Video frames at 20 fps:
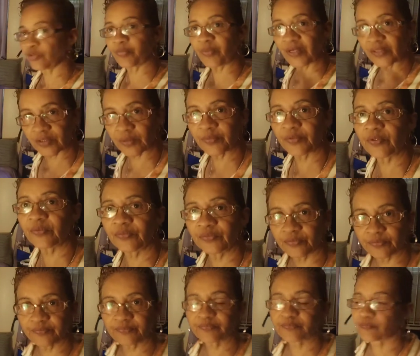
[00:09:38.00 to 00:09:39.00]
packed up her
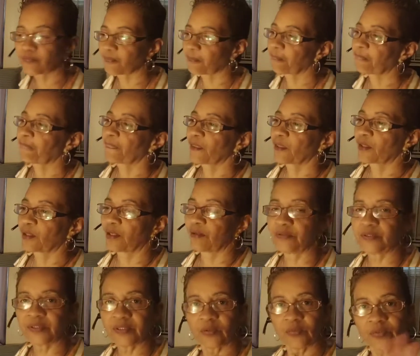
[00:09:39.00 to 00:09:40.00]
room.
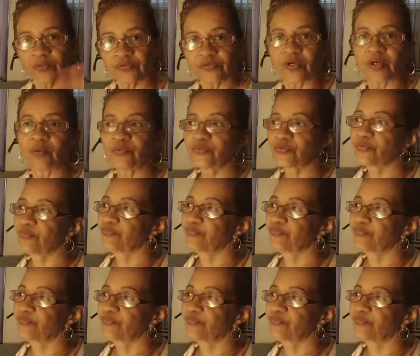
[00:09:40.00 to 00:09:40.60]
Everything was out.